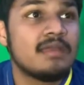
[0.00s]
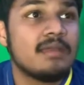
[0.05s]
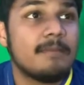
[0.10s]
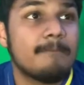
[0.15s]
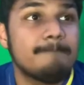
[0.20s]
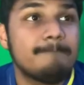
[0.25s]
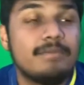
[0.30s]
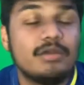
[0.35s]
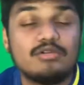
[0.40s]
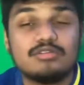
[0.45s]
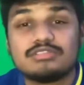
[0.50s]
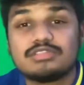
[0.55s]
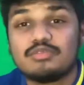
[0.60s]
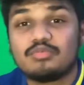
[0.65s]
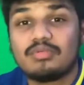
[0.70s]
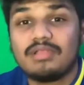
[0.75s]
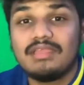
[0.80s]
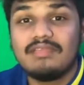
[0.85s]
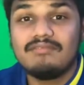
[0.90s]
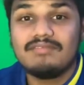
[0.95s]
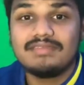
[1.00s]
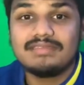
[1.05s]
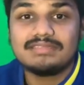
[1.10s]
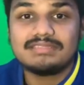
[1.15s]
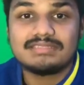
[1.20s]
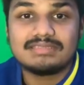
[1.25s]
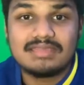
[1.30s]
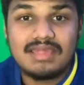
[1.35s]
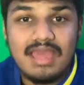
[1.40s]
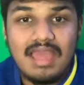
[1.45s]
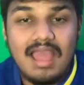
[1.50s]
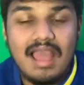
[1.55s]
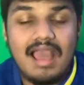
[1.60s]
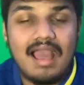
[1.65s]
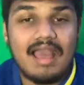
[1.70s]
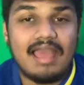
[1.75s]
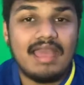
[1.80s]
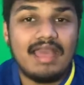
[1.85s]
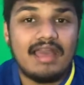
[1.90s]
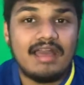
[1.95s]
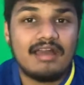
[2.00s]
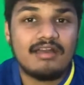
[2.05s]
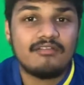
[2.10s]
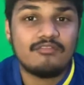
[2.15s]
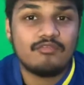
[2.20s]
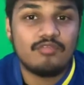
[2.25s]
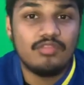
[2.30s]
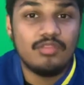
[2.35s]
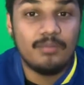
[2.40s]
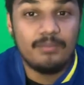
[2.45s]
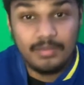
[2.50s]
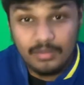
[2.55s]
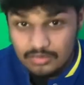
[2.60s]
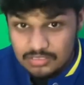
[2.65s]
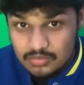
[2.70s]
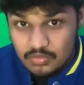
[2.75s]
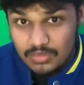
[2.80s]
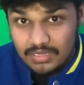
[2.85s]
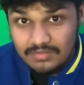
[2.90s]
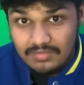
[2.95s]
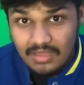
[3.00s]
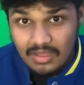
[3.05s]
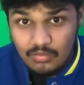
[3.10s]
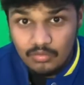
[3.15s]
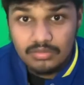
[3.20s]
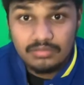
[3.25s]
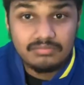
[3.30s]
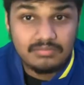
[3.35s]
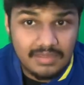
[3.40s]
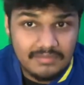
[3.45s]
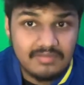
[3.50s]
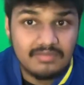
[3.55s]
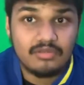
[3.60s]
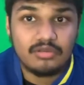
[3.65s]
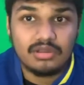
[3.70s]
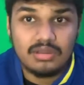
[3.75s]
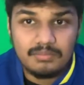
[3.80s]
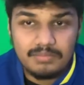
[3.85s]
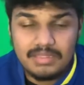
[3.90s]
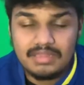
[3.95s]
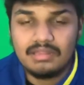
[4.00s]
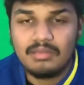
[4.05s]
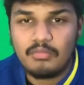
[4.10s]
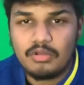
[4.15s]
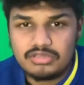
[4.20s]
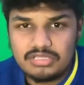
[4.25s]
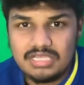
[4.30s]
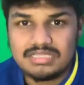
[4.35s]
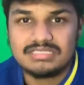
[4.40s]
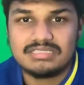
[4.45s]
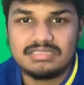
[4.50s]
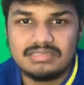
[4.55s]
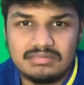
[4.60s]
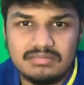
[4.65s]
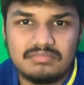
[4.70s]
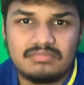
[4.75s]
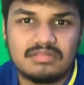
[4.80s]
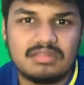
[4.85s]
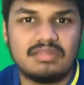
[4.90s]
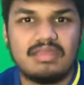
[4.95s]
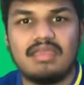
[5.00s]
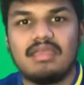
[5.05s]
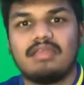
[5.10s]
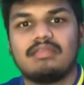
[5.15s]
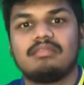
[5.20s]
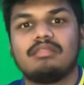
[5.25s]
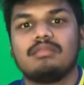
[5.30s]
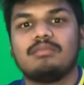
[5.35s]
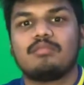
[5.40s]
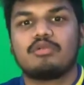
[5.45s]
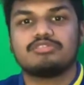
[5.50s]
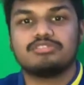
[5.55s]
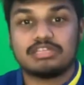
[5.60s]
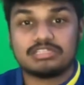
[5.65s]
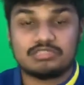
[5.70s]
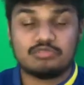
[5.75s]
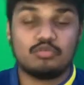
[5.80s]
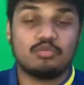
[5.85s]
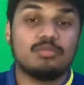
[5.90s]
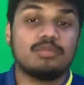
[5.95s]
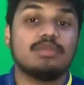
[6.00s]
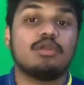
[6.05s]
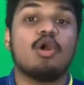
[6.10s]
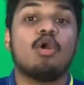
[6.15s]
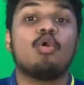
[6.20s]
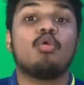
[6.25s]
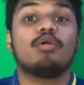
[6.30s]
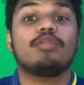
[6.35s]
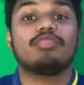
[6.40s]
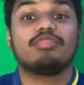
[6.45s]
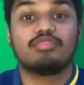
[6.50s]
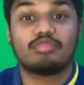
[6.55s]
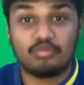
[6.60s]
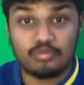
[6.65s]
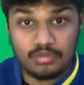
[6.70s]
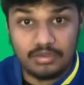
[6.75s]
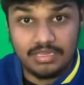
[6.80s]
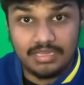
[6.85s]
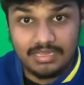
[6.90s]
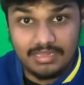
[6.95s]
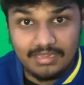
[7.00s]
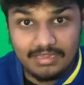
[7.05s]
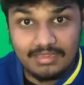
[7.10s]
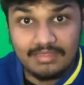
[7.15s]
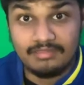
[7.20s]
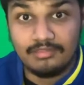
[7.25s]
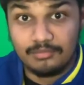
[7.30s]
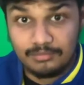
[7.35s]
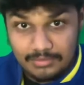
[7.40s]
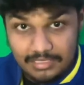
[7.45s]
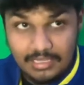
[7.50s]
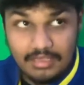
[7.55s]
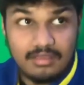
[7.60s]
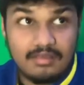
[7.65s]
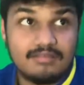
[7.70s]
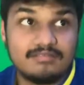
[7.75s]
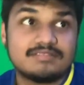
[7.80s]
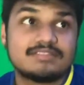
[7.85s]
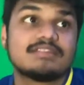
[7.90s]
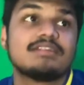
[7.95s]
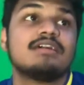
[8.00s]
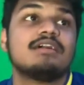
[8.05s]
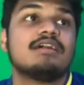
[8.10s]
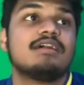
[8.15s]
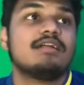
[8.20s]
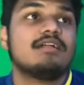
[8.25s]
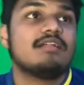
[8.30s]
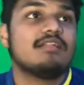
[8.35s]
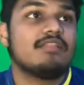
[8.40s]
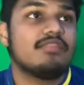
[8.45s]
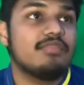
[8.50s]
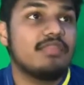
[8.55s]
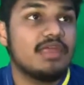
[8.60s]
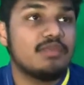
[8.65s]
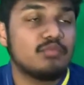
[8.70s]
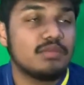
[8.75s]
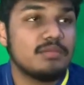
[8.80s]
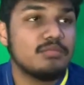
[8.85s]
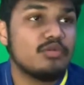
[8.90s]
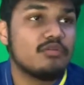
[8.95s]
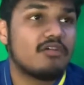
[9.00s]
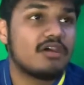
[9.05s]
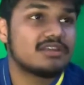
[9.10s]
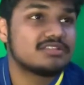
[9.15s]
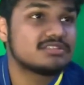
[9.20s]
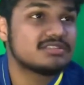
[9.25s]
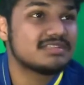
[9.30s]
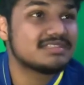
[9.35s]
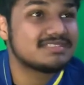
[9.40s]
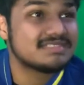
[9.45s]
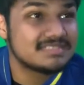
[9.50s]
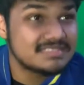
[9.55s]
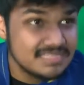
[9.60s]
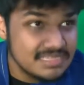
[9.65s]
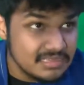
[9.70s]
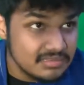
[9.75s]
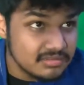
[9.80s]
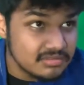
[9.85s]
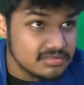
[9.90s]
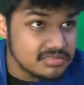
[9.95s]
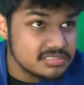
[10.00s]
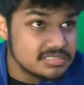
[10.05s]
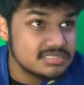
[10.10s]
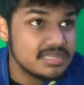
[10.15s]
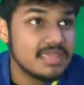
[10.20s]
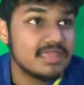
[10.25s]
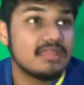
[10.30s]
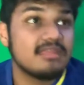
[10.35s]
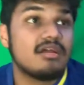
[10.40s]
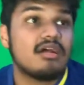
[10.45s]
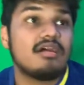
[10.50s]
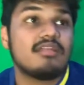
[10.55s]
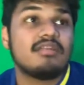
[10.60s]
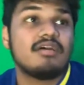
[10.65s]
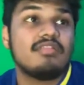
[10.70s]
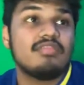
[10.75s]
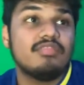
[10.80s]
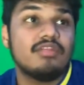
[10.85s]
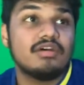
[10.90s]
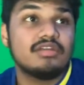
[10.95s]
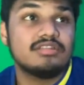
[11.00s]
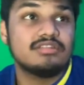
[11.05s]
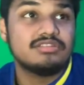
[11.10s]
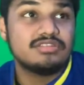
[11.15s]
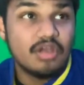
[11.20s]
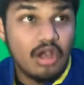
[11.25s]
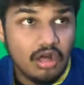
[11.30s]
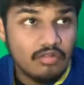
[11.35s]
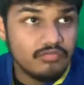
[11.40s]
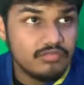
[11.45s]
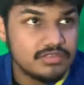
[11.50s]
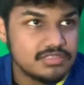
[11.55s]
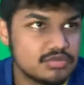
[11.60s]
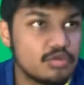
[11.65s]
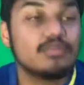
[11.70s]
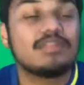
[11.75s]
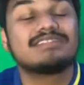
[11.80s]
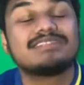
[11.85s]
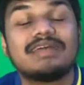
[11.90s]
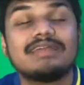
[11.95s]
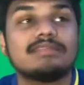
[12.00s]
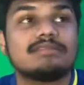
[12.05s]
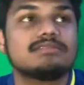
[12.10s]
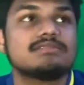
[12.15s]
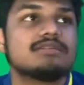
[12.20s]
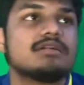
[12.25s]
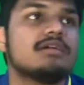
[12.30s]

Bills and Ravens. I have the Bills winning that one. I think they're going to beat Lamar Jackson. And Lamar Jackson will be 0-3 in the playoffs. Then we move on to the Steelers taking on the Dolphins or the Titans.